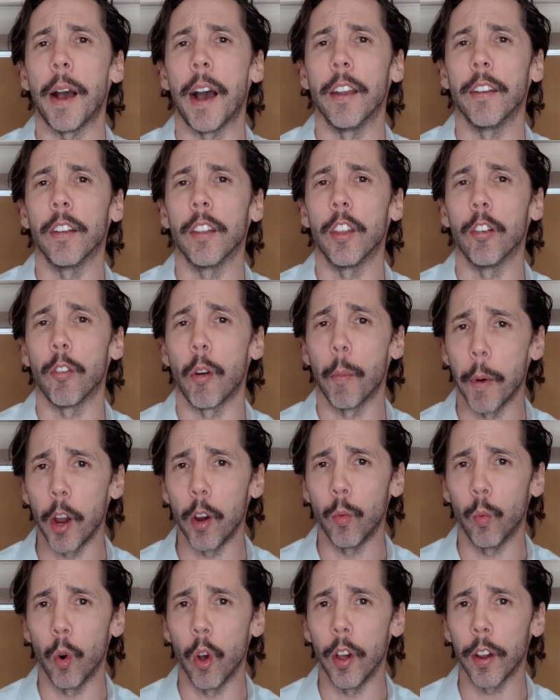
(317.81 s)
under the
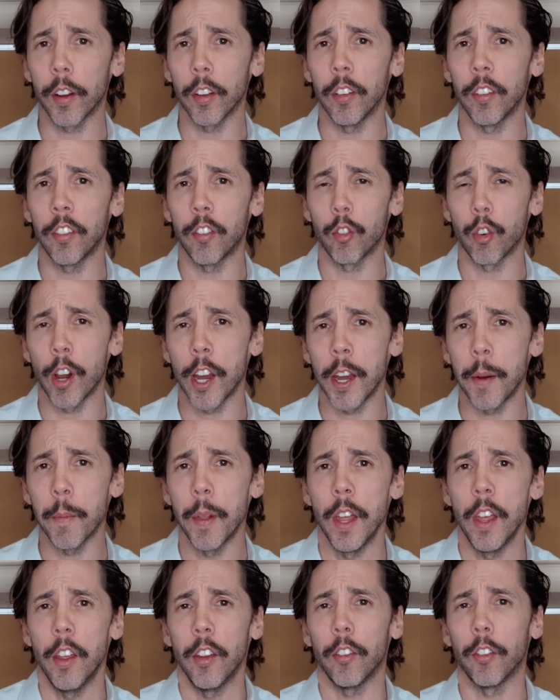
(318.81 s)
remote workers stream.